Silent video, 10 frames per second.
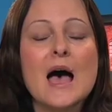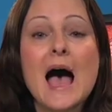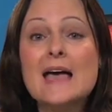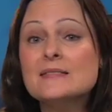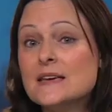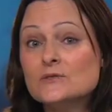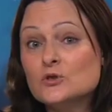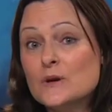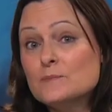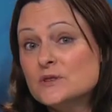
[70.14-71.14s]
I think
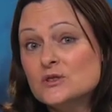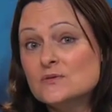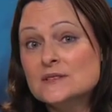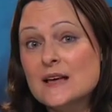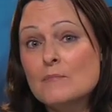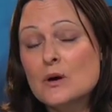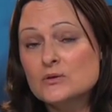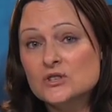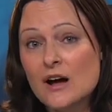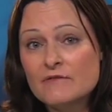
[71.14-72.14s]
trip students up
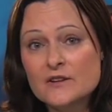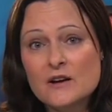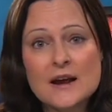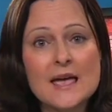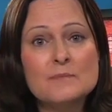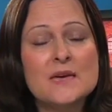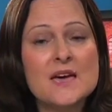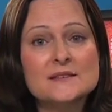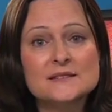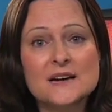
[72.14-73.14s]
most often on
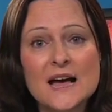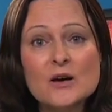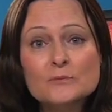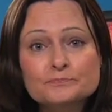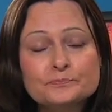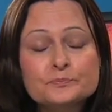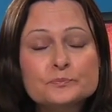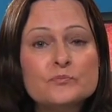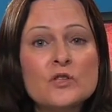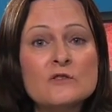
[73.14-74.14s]
APA style.
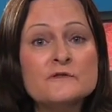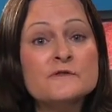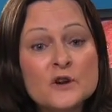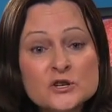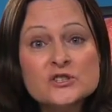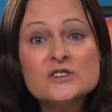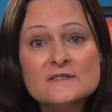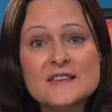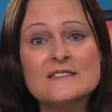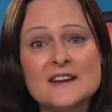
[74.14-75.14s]
The first
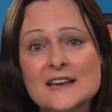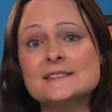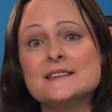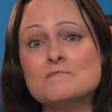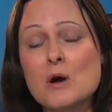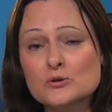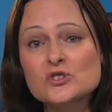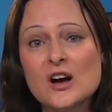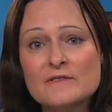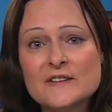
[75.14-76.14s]
thing that I see
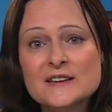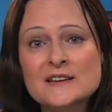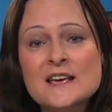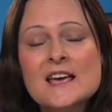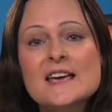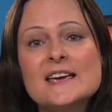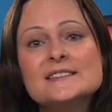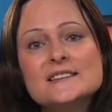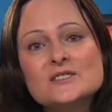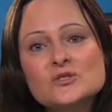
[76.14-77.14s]
most often
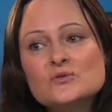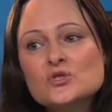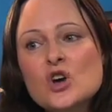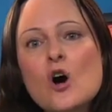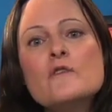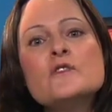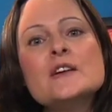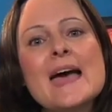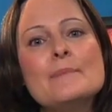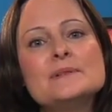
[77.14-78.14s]
is that students
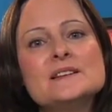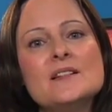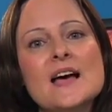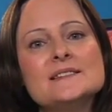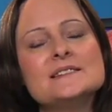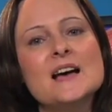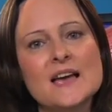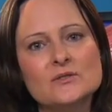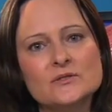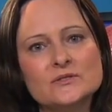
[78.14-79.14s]
overcapitalize
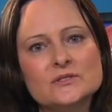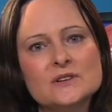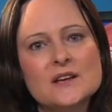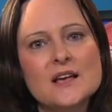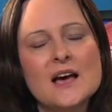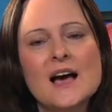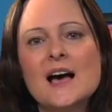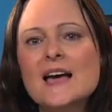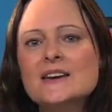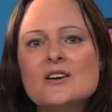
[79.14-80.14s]
titles.
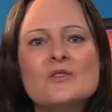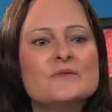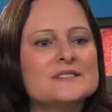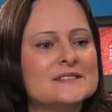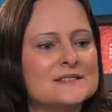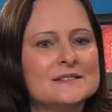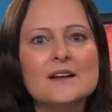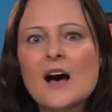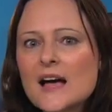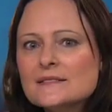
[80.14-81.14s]
I know this does
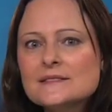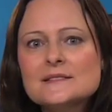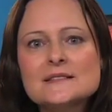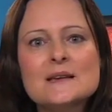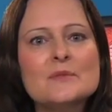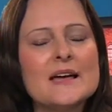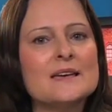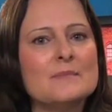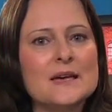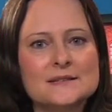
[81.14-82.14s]
not seem like
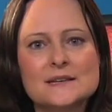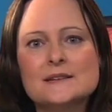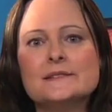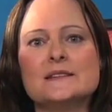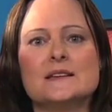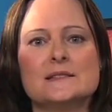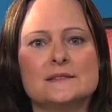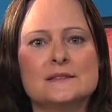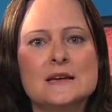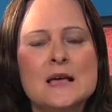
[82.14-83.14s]
it makes any
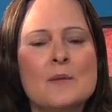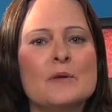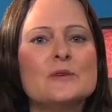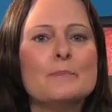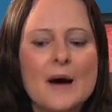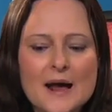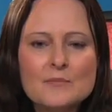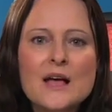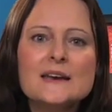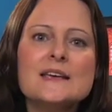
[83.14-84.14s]
sense, but the
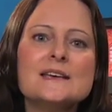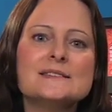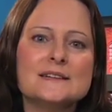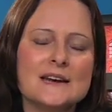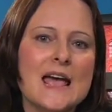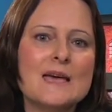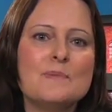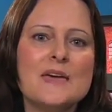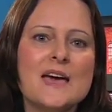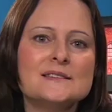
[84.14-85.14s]
bottom line is that in
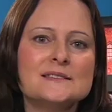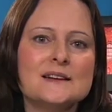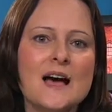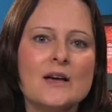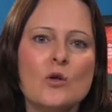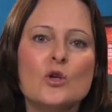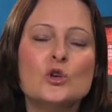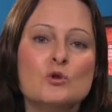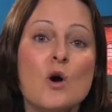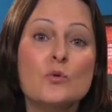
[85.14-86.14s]
APA style,
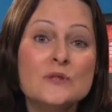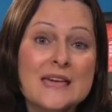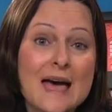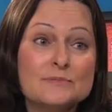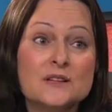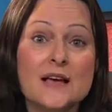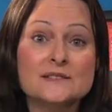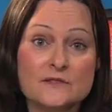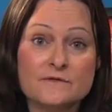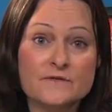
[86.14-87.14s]
you only
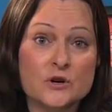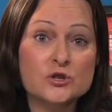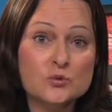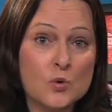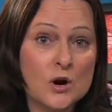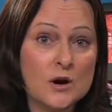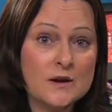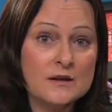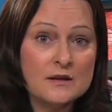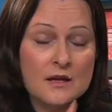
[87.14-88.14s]
capitalize the first
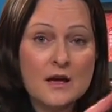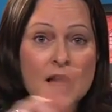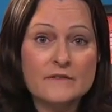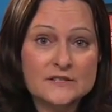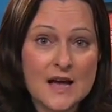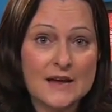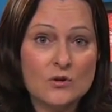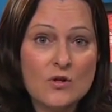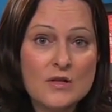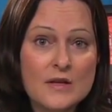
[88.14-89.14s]
word of a
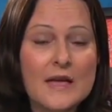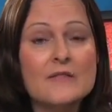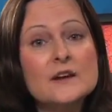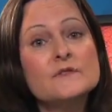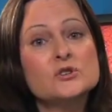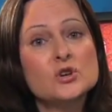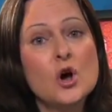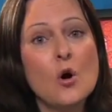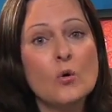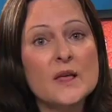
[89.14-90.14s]
title, and then if there's a
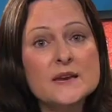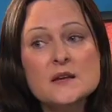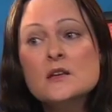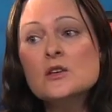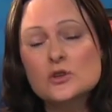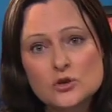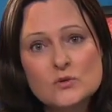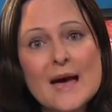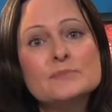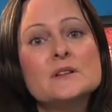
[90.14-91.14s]
colon, you
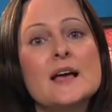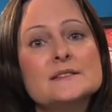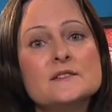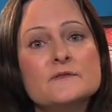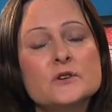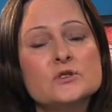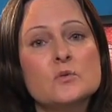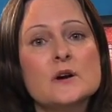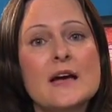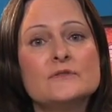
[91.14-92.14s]
capitalize the first
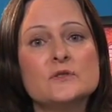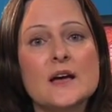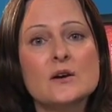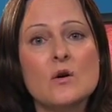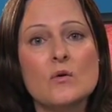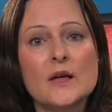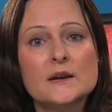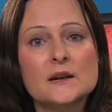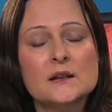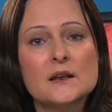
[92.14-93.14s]
word after that colon.